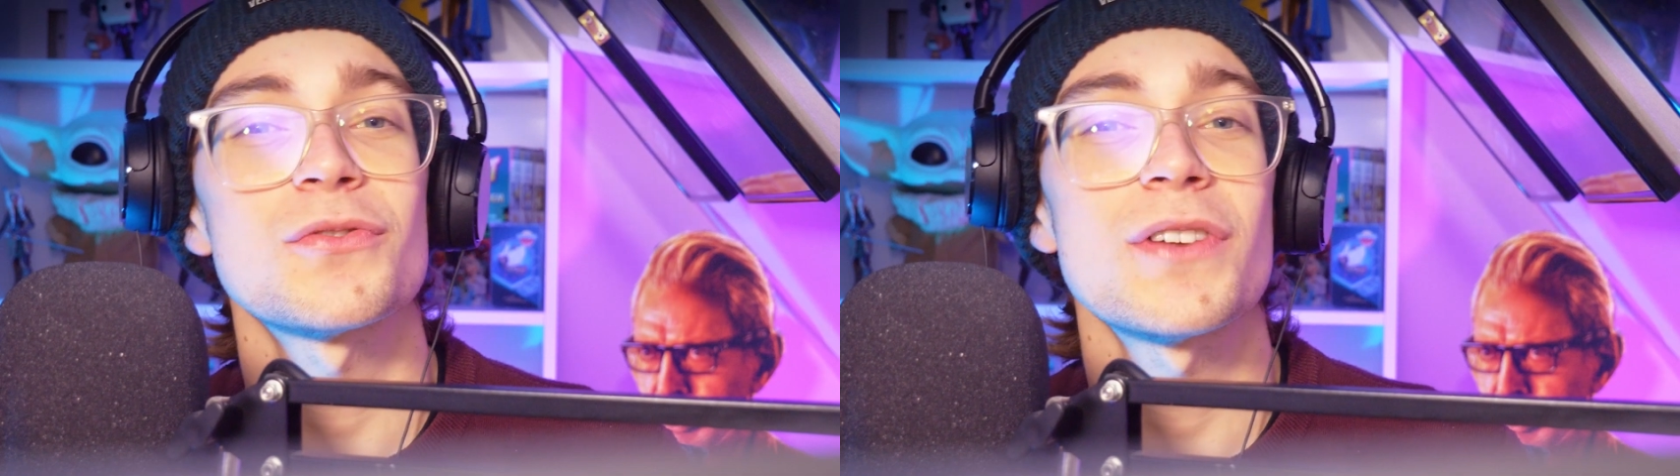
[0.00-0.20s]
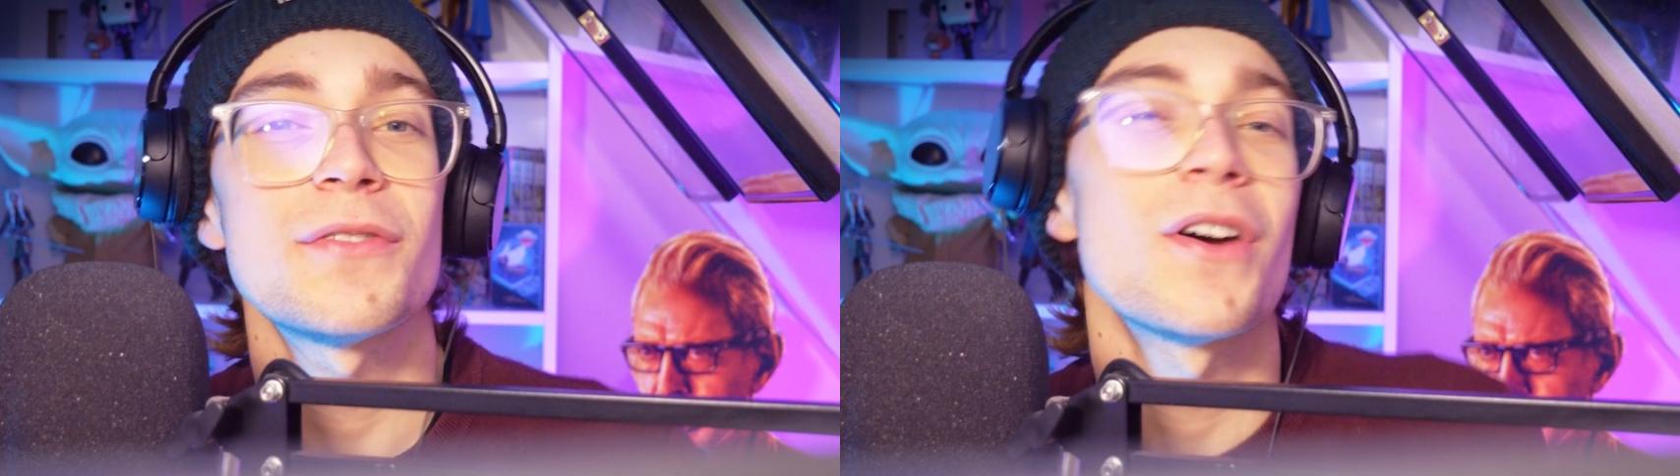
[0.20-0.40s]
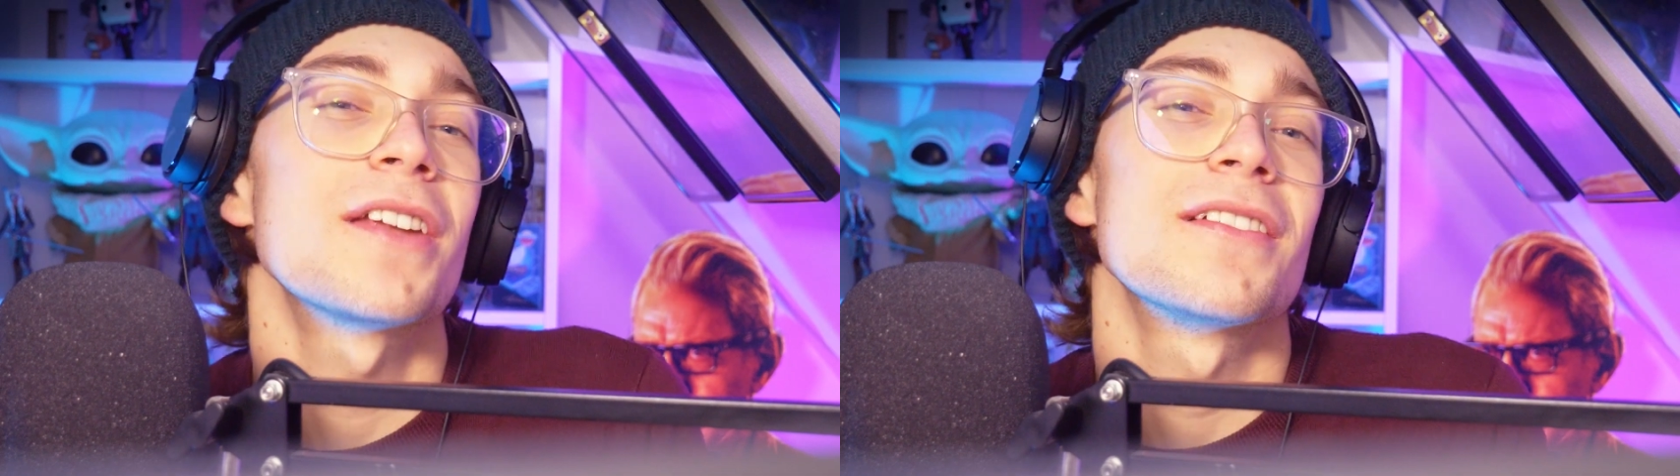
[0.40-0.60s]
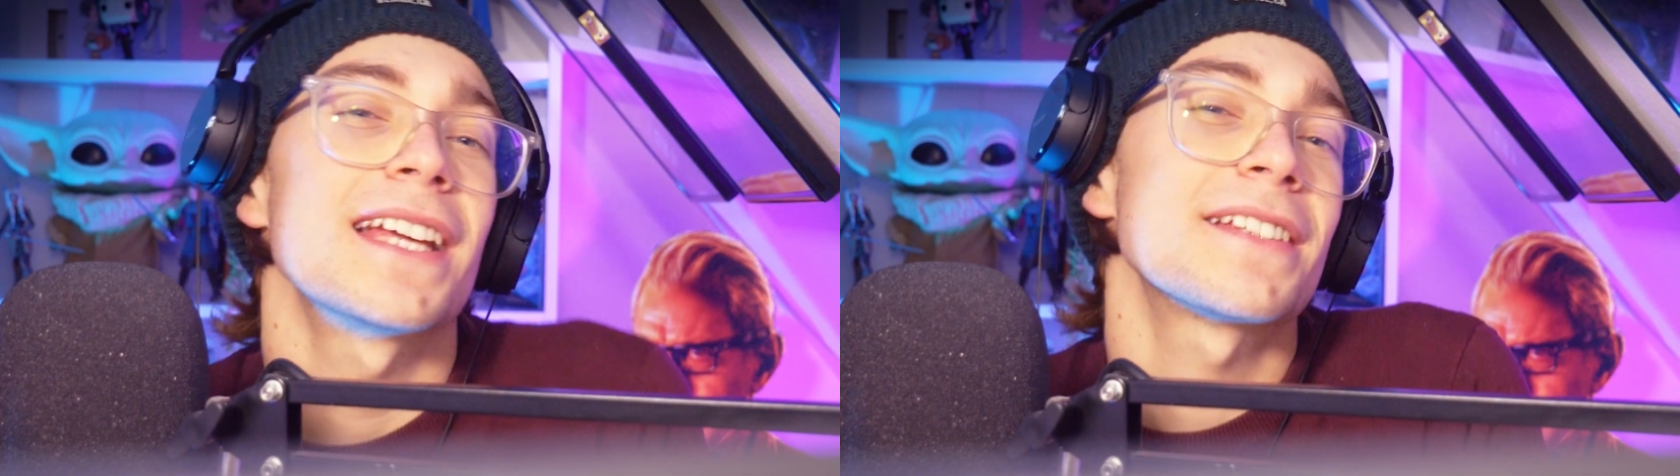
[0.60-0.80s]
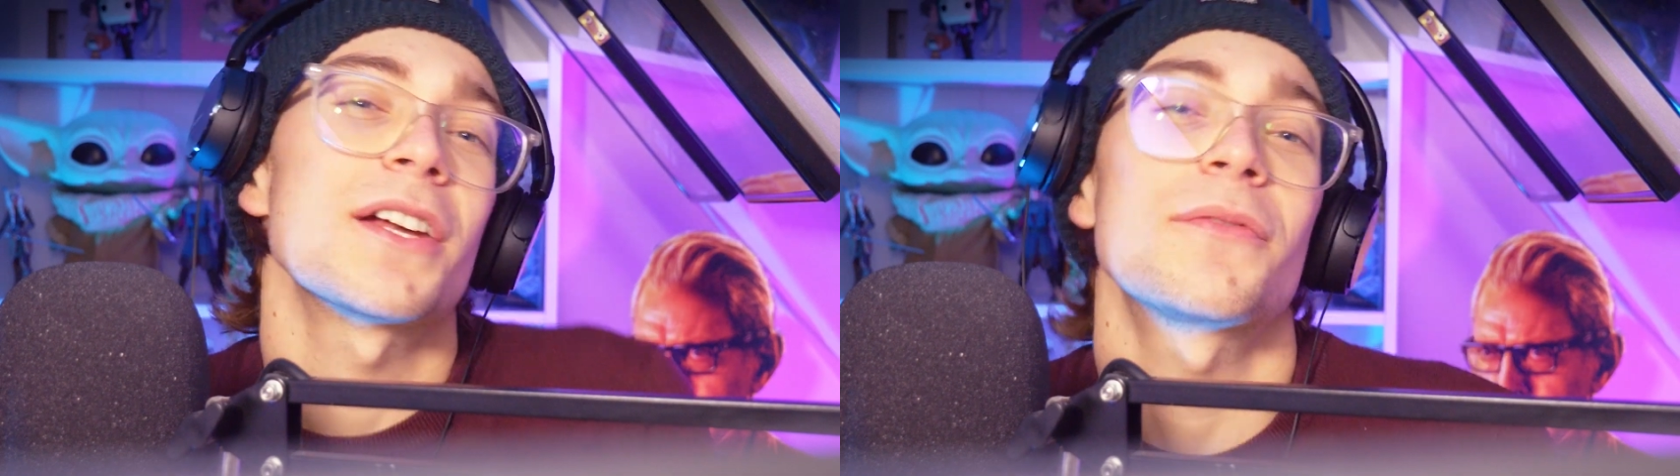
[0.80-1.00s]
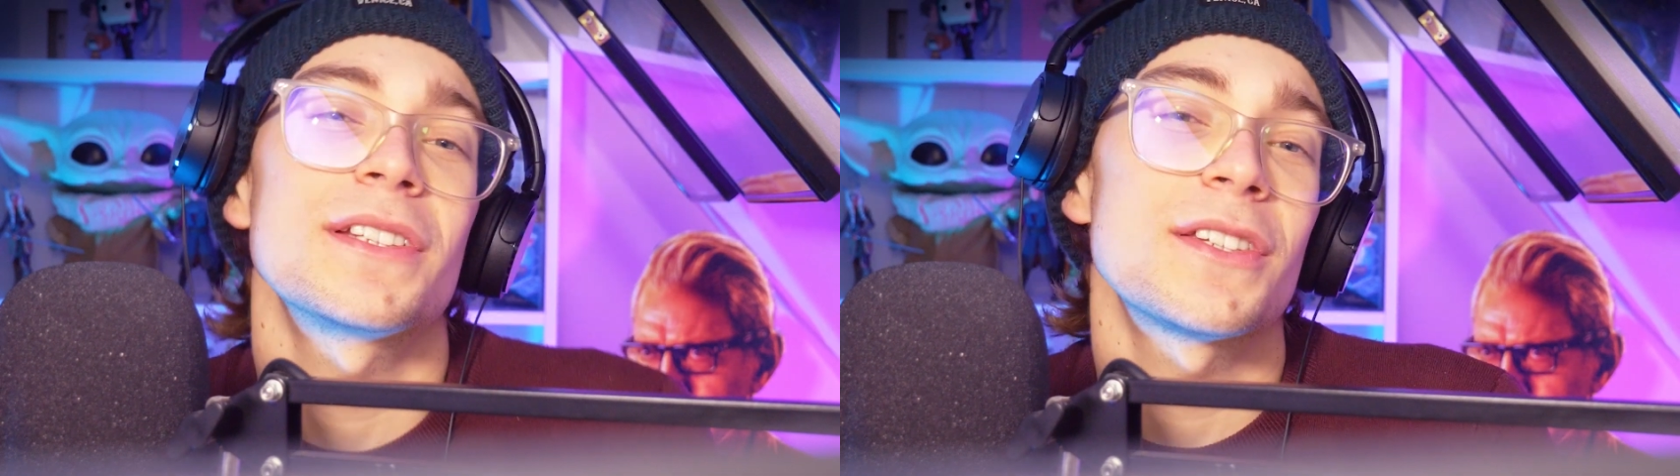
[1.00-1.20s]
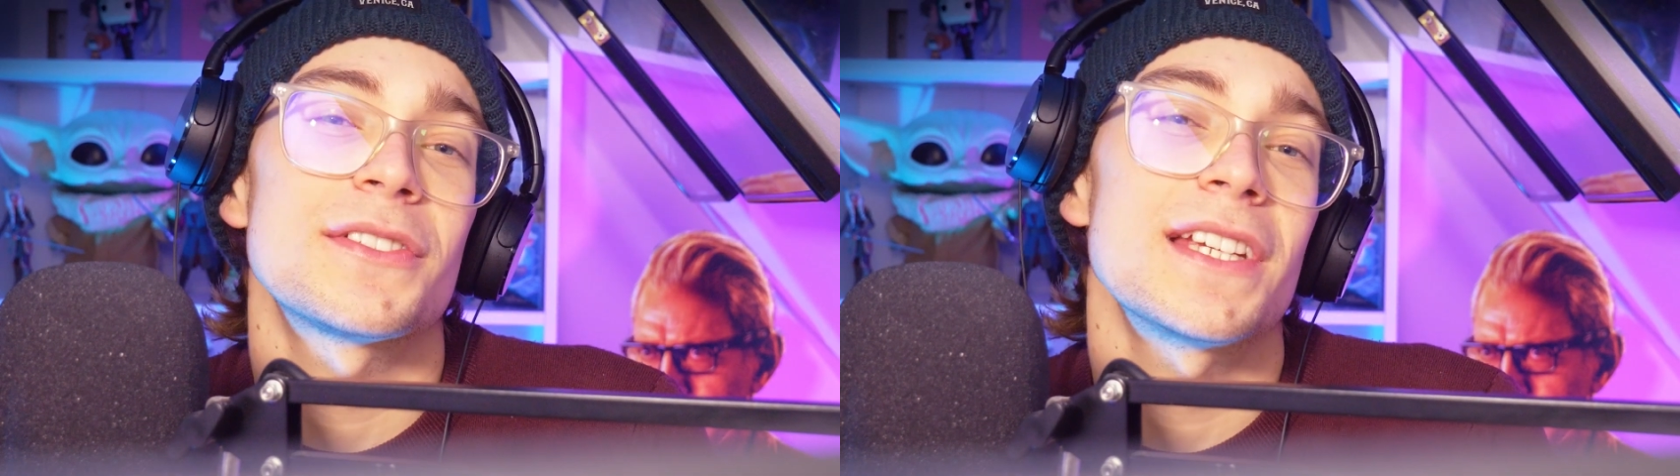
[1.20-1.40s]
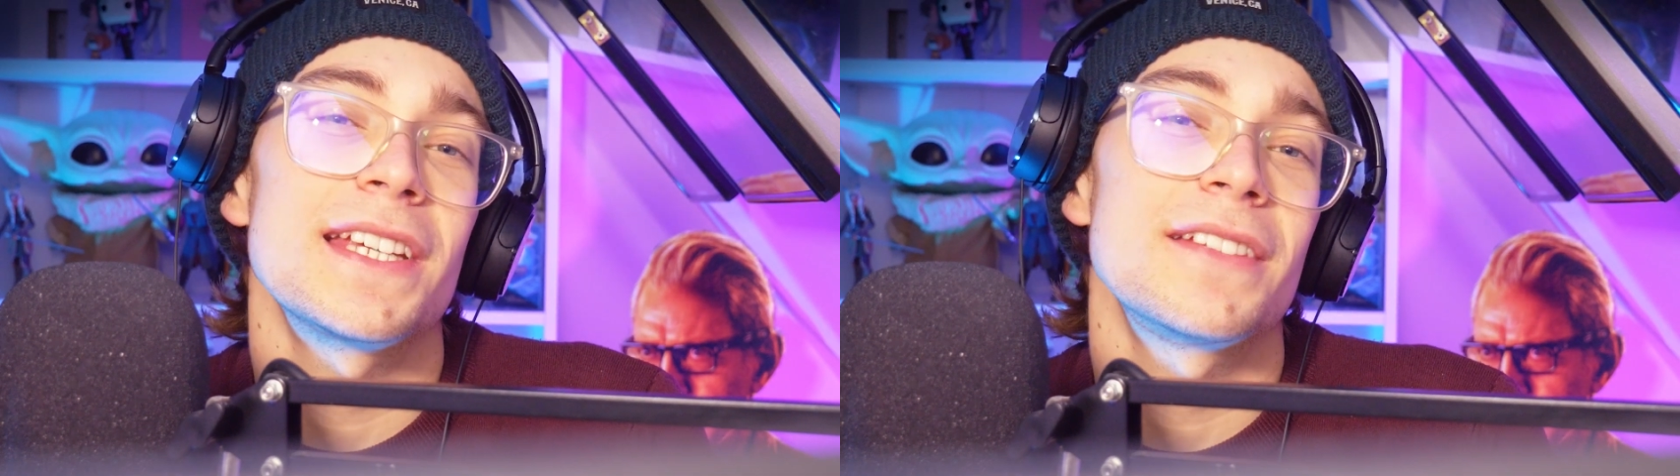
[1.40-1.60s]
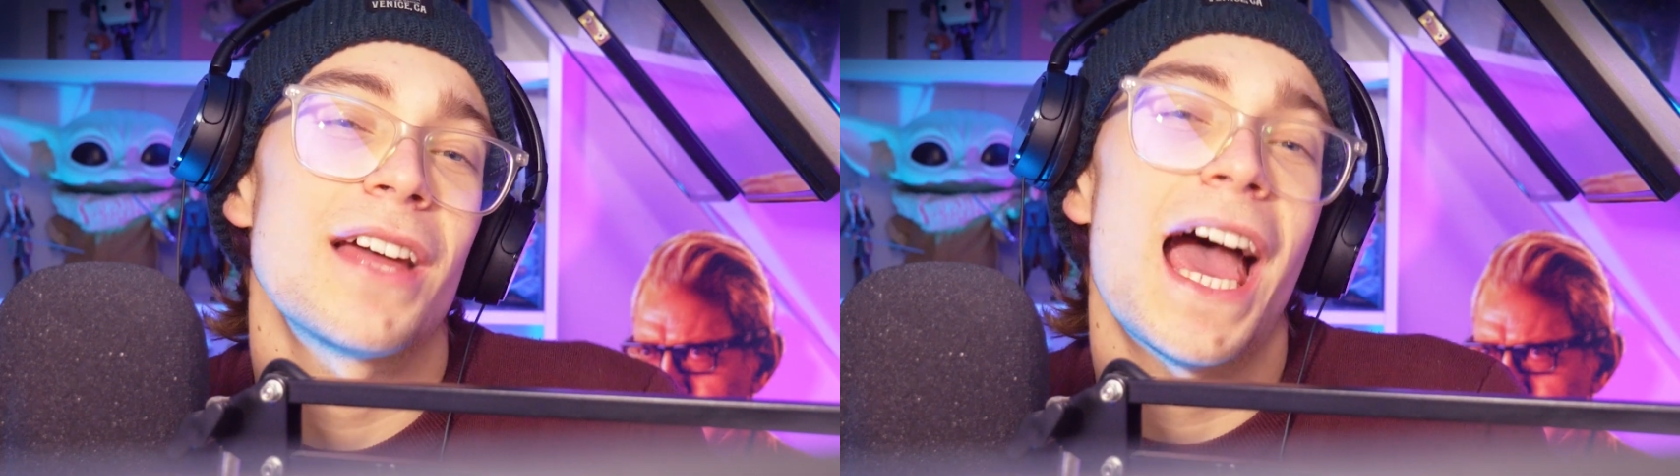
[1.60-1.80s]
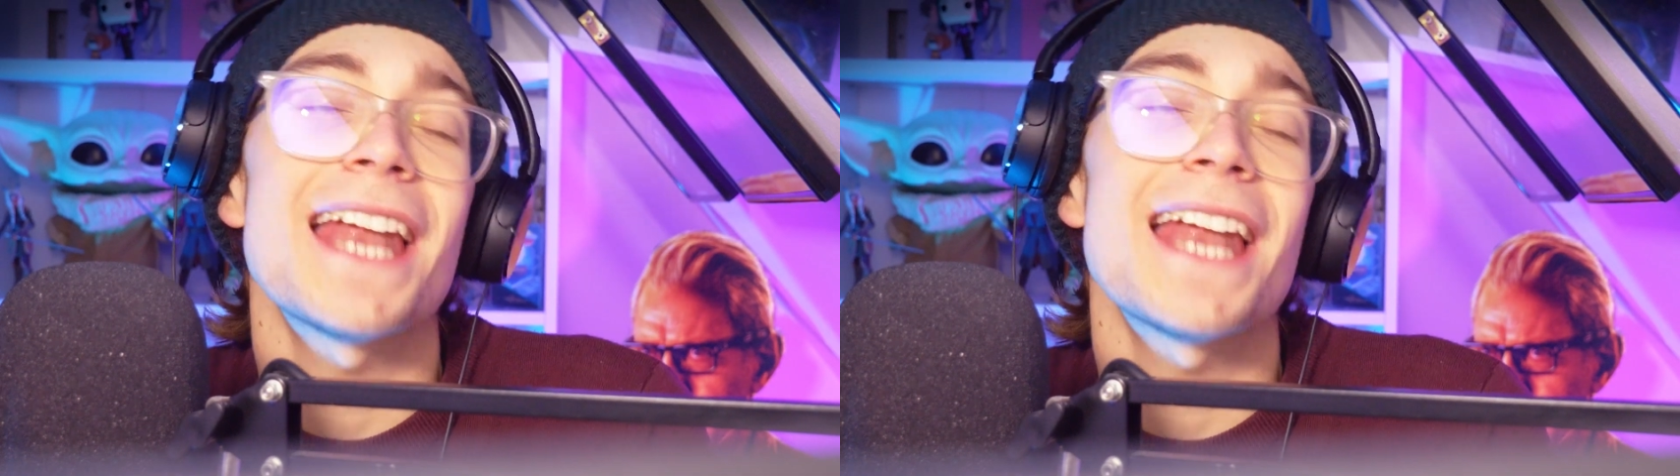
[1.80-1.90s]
It's just really fun. It's lovely to see.